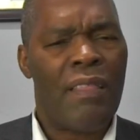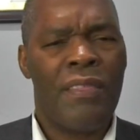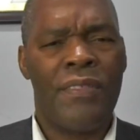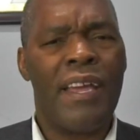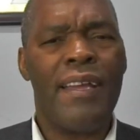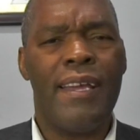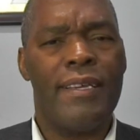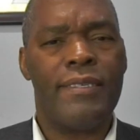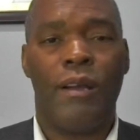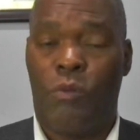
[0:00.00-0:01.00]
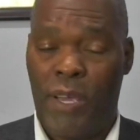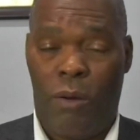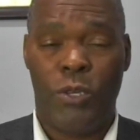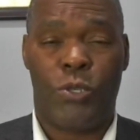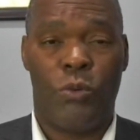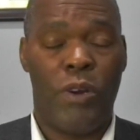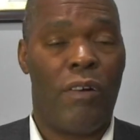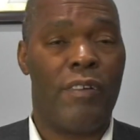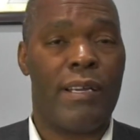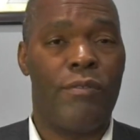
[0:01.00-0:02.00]
the thing is, we
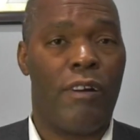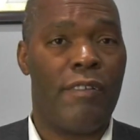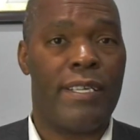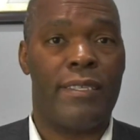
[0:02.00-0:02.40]
already